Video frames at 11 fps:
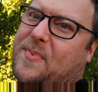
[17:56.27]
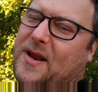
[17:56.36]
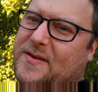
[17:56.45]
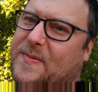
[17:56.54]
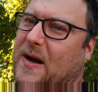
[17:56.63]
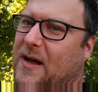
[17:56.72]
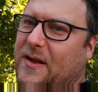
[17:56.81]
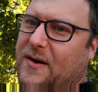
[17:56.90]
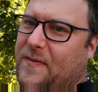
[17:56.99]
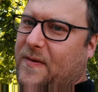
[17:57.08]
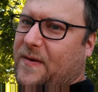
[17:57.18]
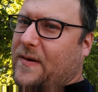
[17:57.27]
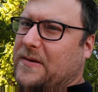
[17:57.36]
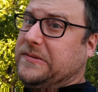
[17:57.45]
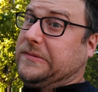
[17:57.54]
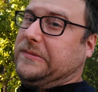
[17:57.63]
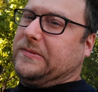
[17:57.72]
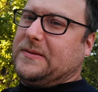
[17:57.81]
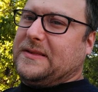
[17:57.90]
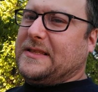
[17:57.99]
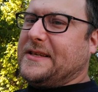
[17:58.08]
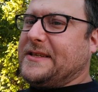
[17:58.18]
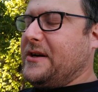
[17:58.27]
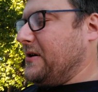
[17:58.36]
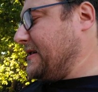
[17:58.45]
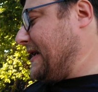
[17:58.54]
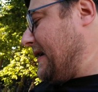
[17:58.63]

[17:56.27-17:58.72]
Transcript: but it's been on there for 6 years